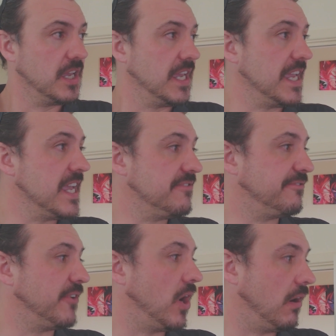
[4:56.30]
If
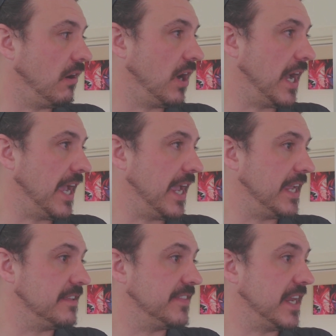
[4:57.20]

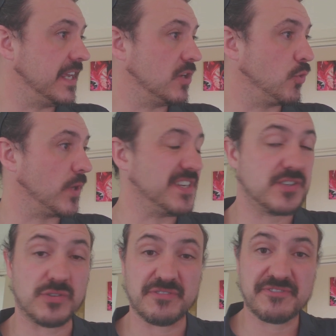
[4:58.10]
I then increase
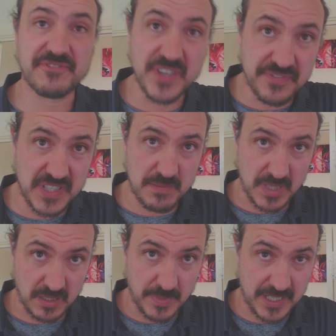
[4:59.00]
to 50
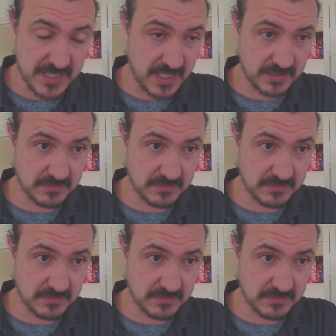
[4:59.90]
millimetre,